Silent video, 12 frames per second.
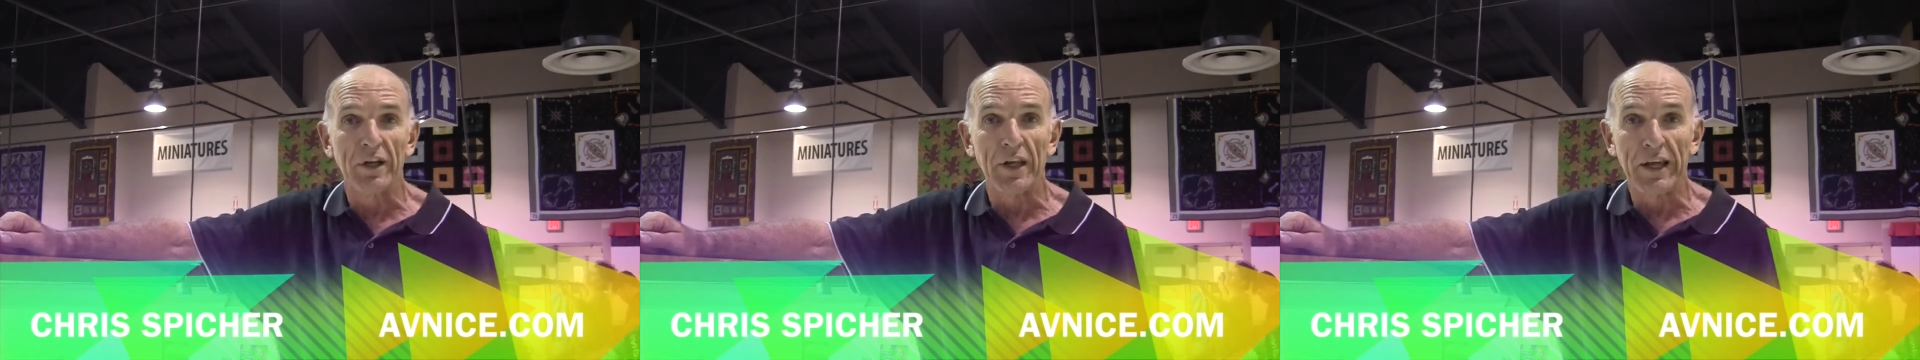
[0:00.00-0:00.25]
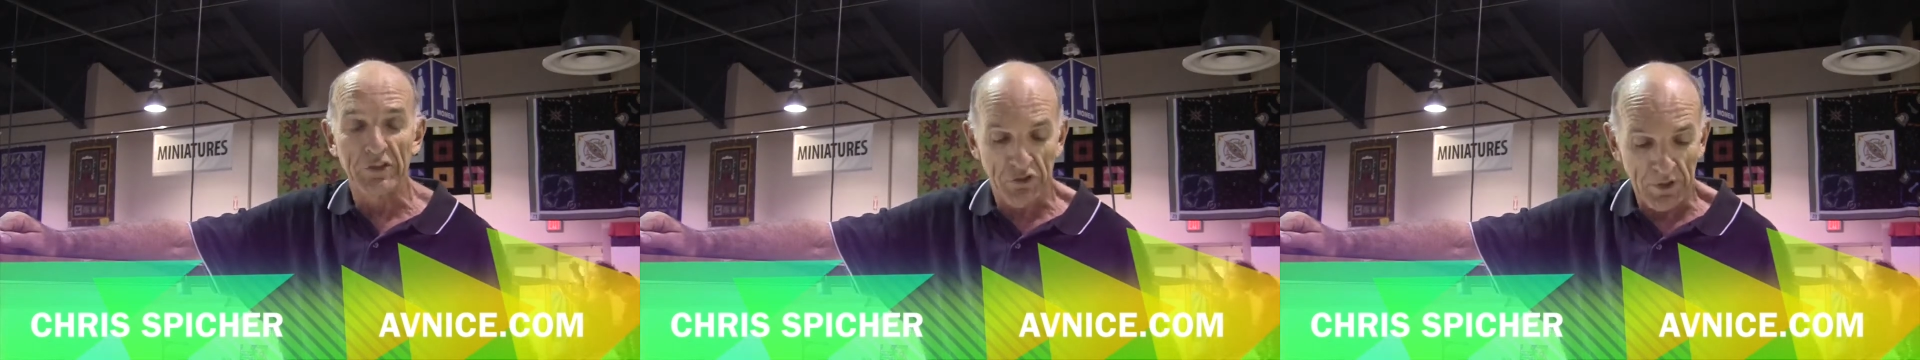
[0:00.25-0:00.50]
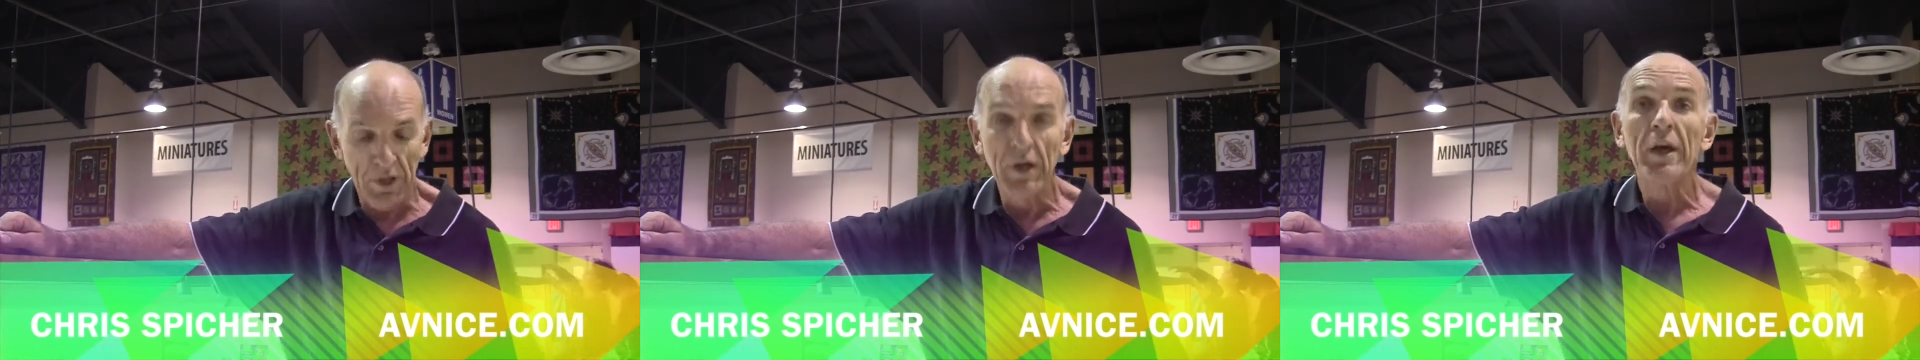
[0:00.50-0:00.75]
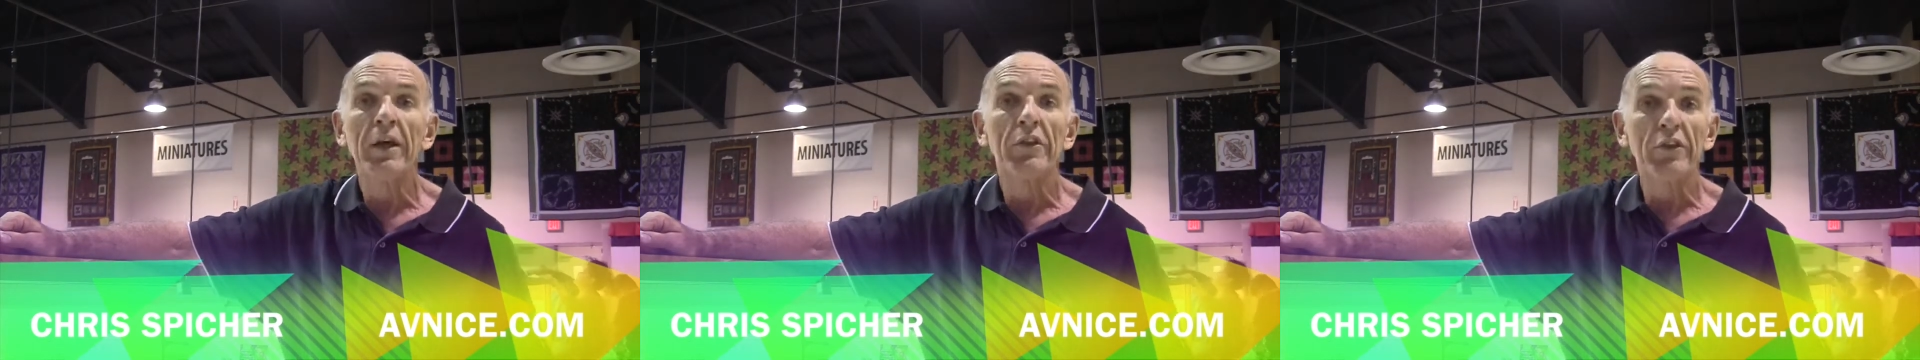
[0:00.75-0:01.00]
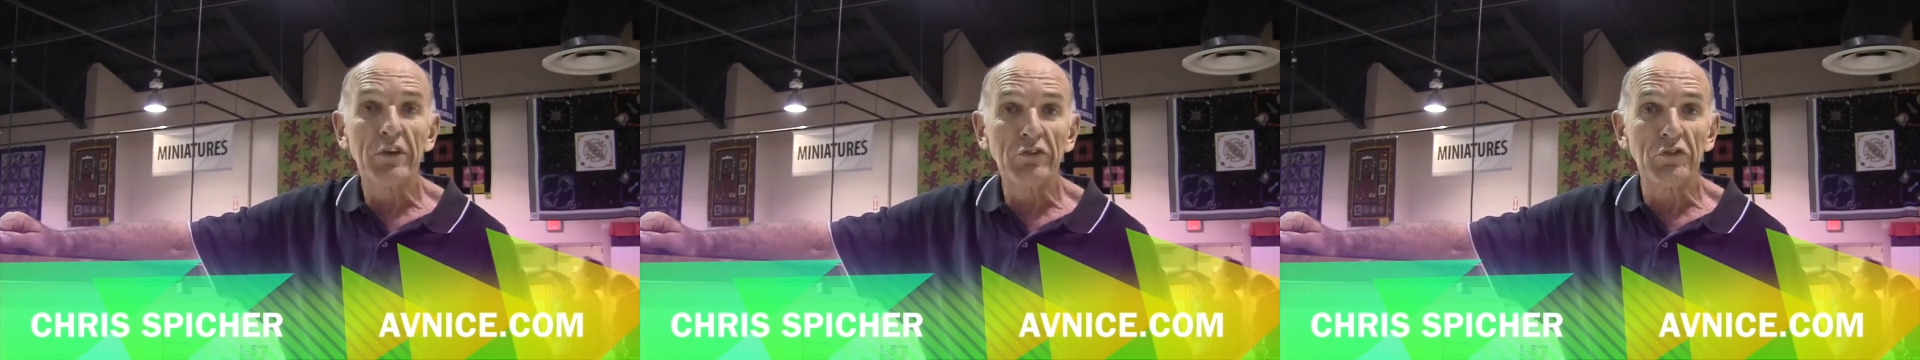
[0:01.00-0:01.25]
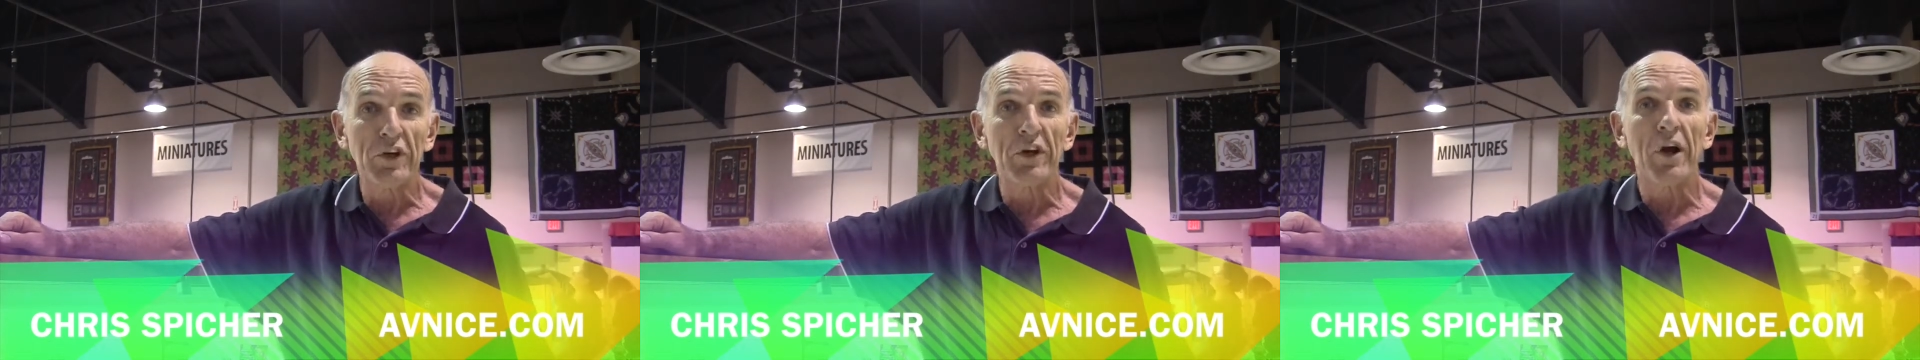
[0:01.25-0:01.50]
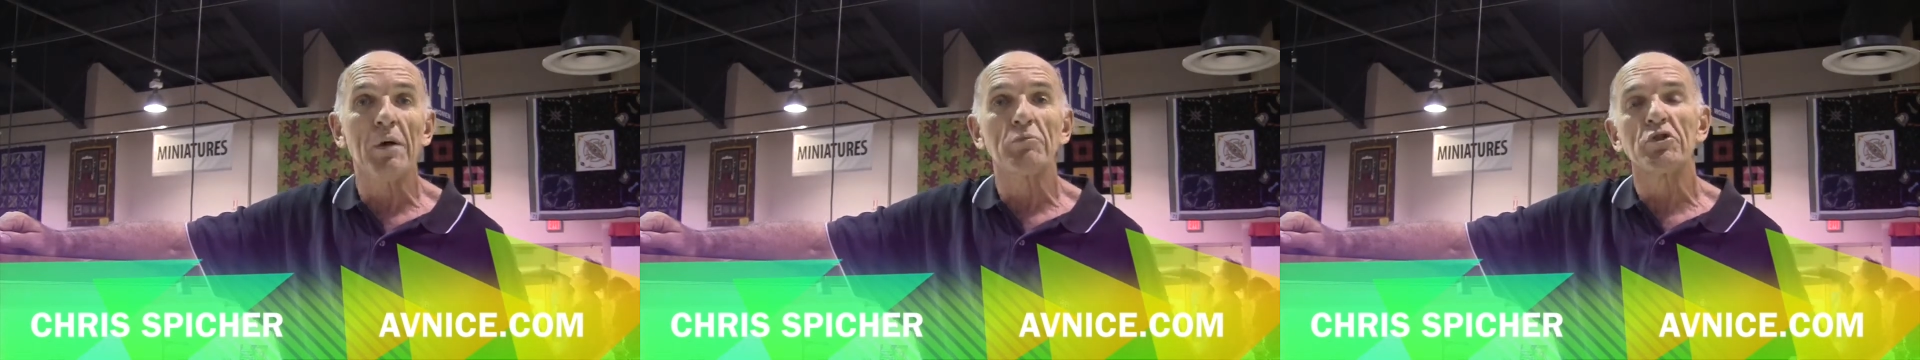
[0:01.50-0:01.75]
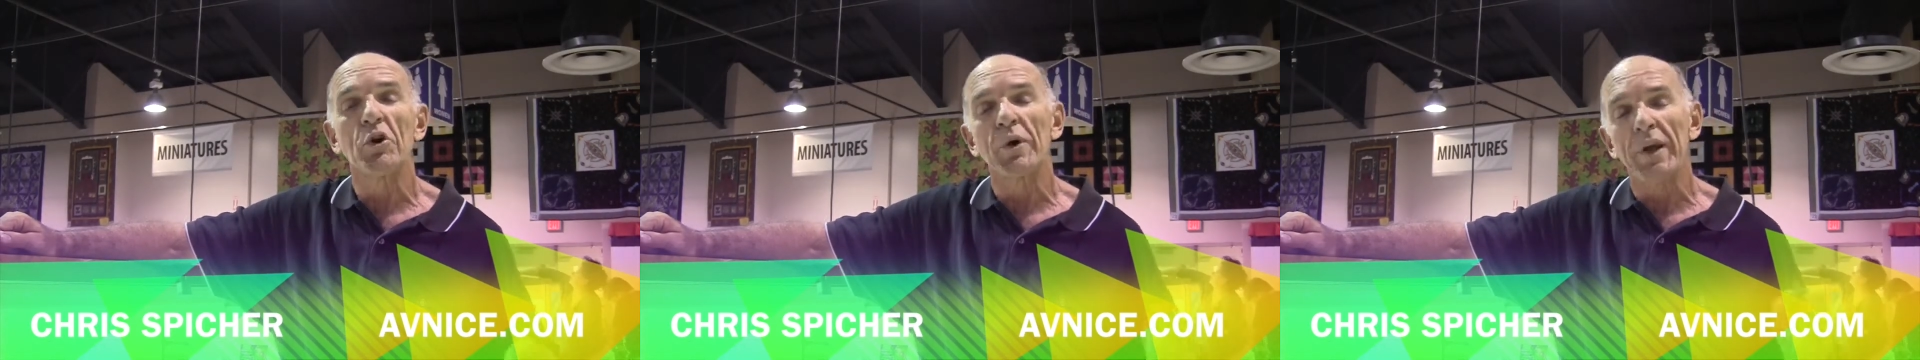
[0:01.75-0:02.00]
collection. This year, I'm
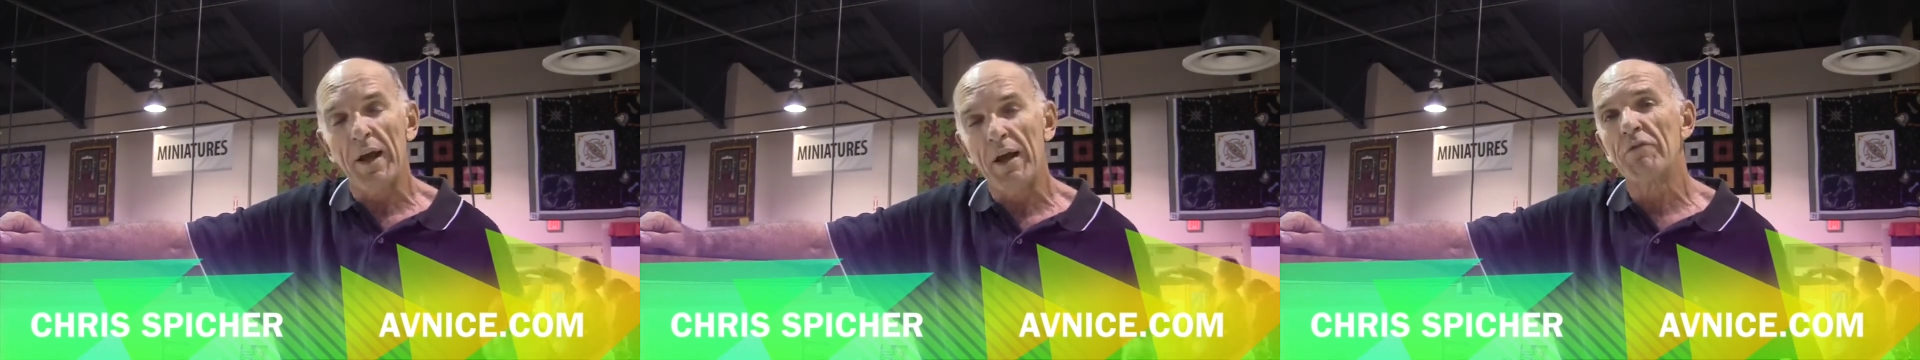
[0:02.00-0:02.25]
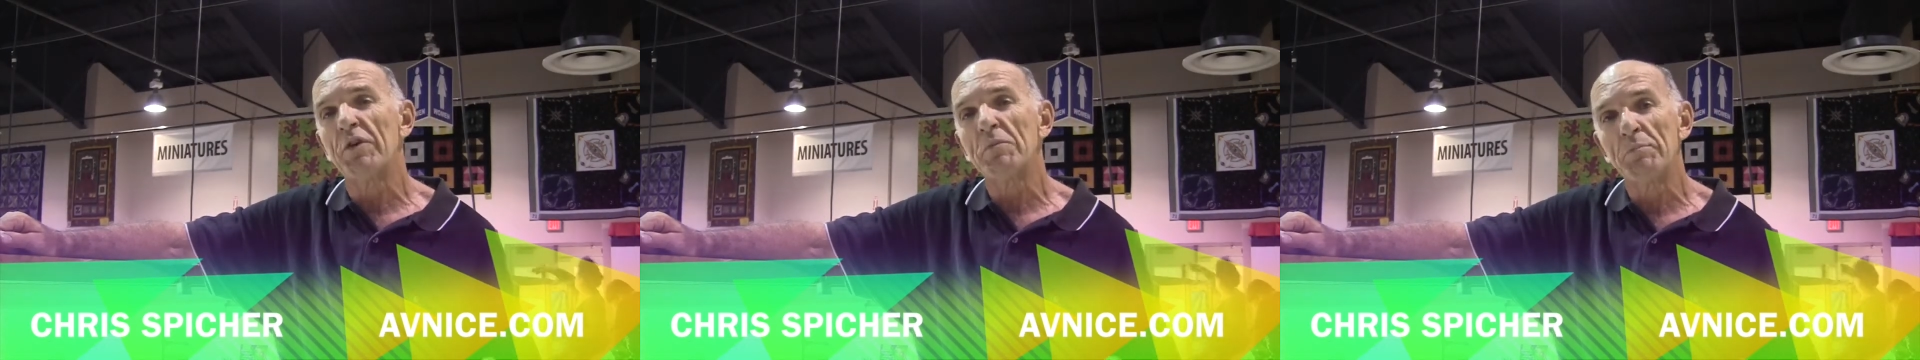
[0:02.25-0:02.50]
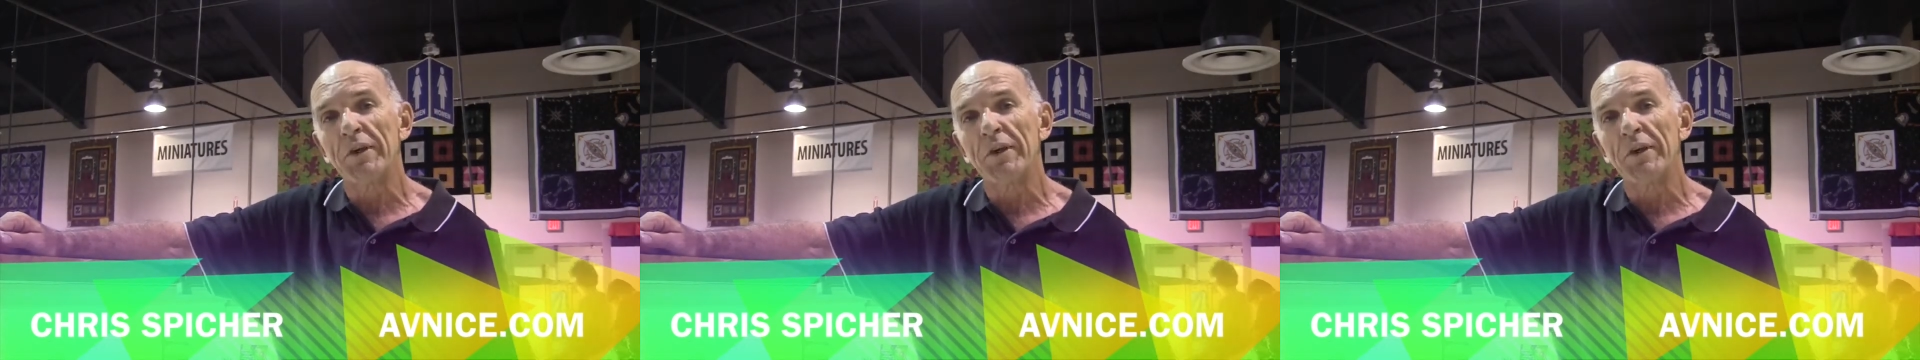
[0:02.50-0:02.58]
showing every